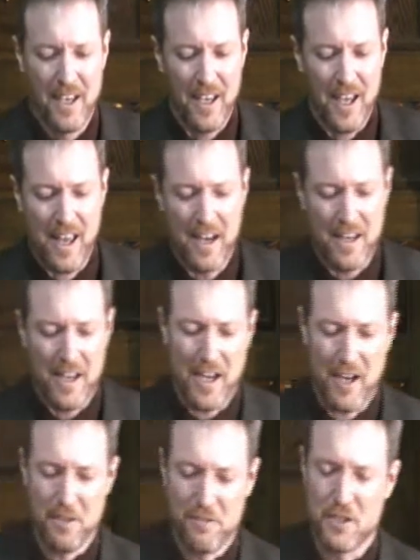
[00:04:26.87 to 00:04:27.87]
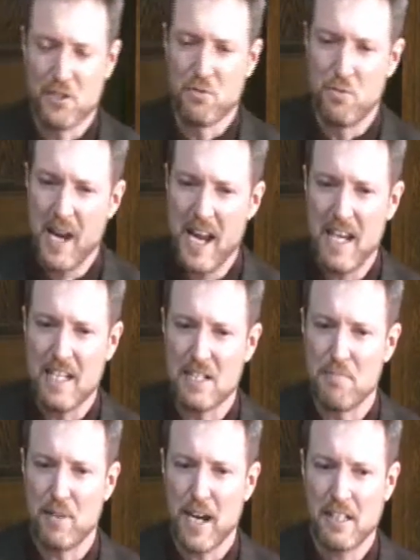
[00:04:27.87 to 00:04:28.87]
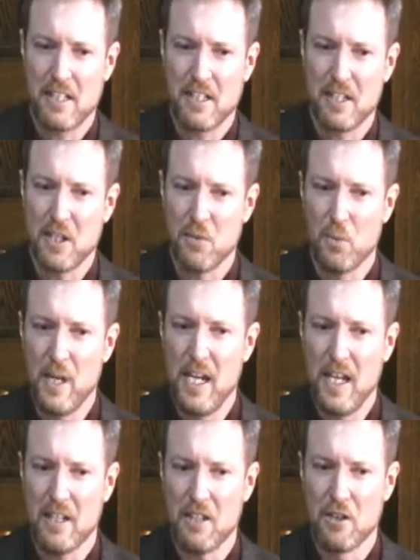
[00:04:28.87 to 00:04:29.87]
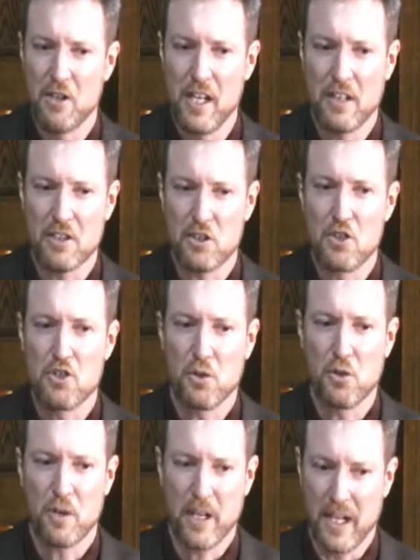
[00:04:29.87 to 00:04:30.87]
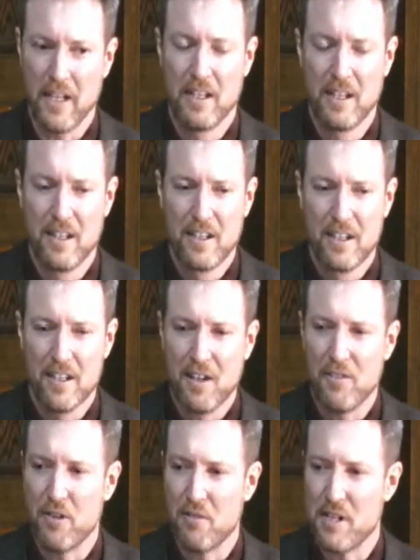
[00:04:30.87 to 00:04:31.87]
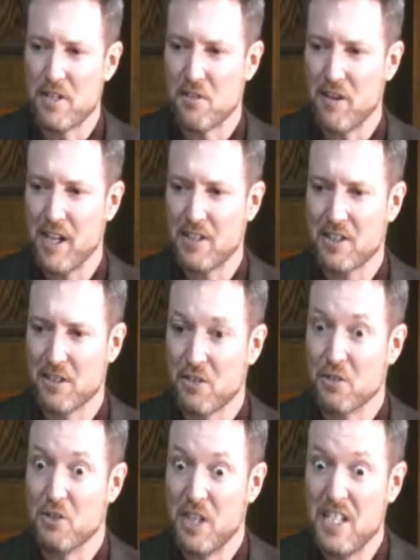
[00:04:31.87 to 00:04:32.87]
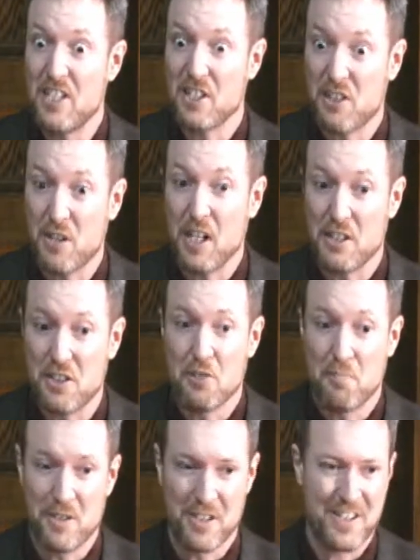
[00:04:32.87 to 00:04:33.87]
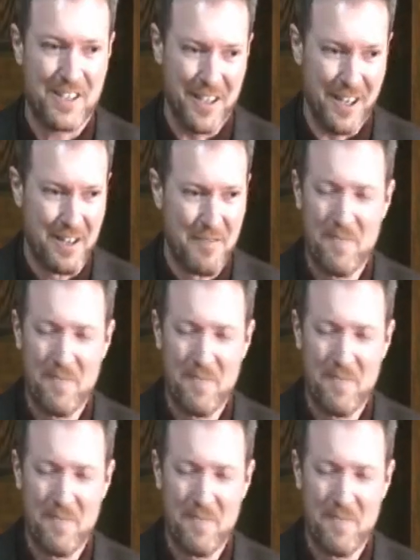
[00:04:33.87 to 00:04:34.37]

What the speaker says: And I was raised practically learning the story of the resurrection through Jesus Christ Superstar.